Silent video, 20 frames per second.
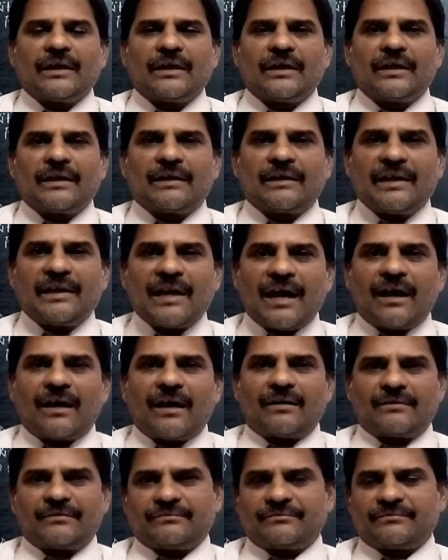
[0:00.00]

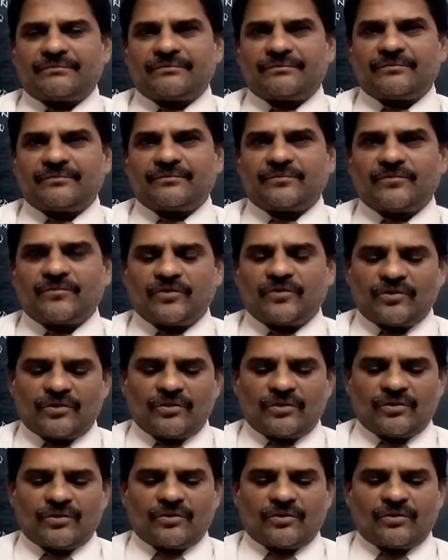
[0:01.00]
Rila
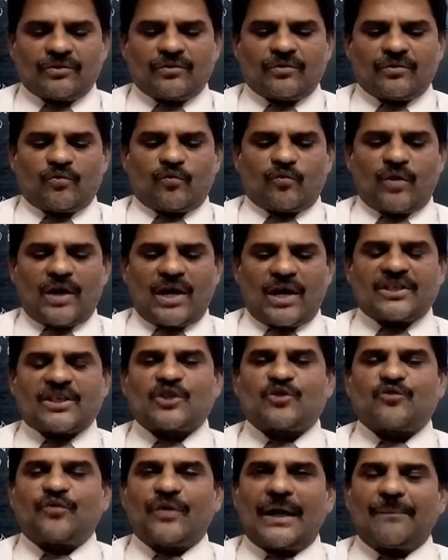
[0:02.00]
was
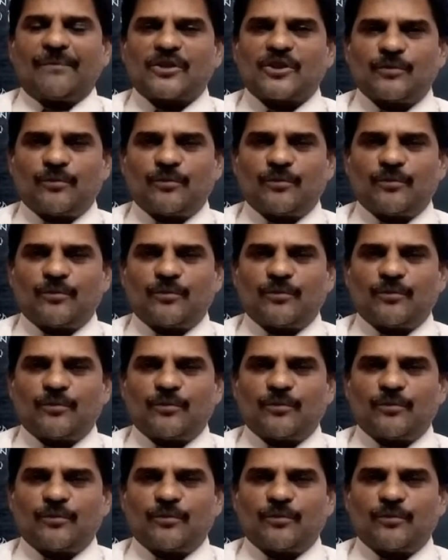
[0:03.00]
his famous